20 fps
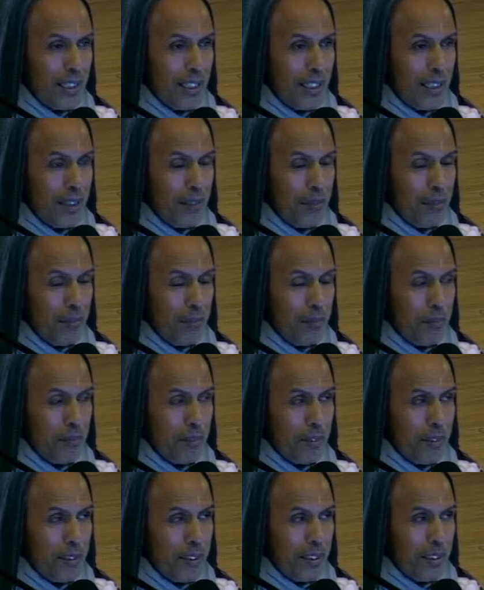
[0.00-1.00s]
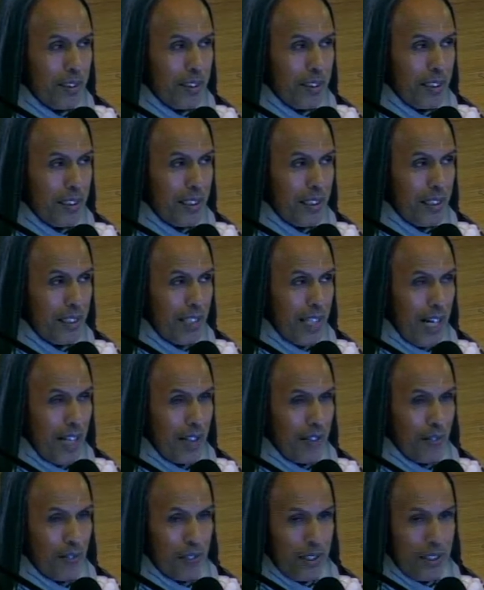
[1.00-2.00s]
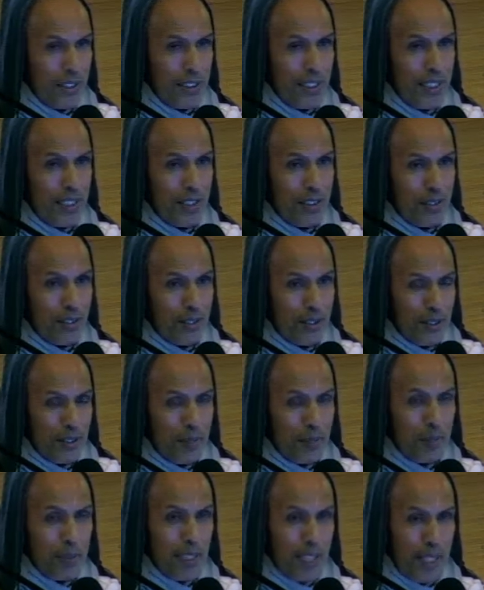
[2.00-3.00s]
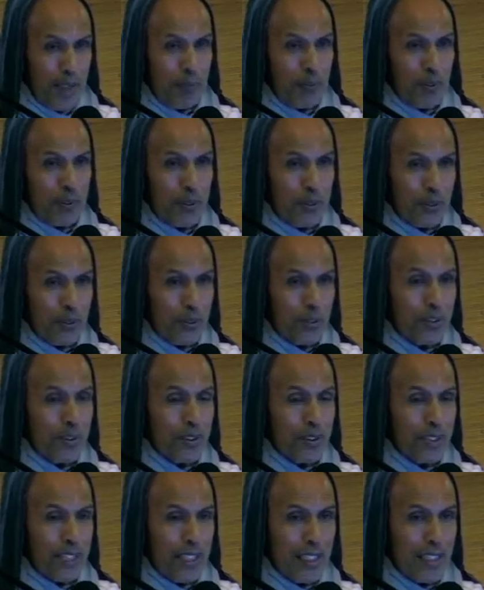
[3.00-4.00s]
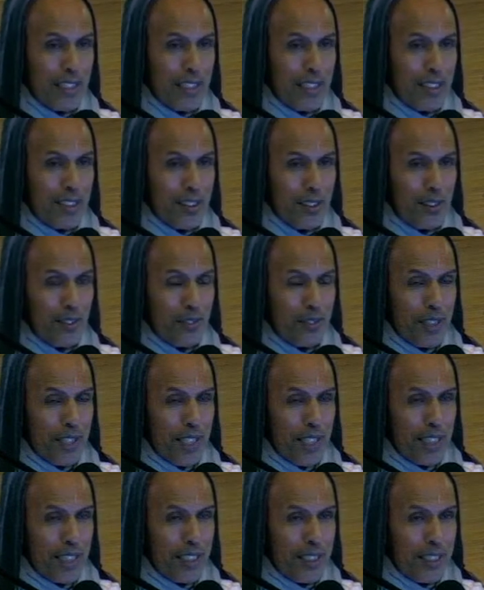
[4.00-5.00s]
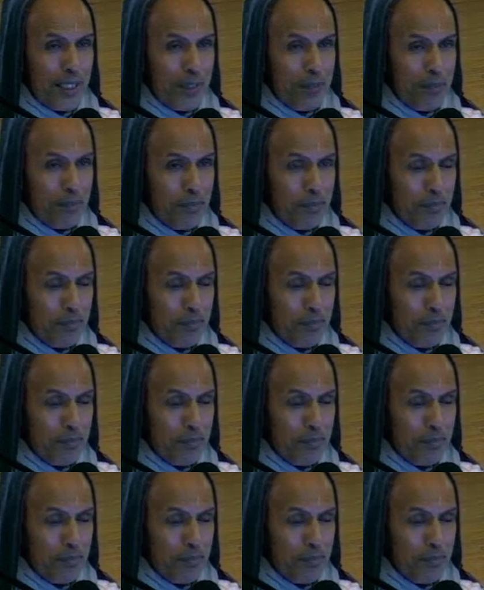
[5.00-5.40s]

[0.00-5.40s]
the land of India, and being able to take darshan of Jagannath.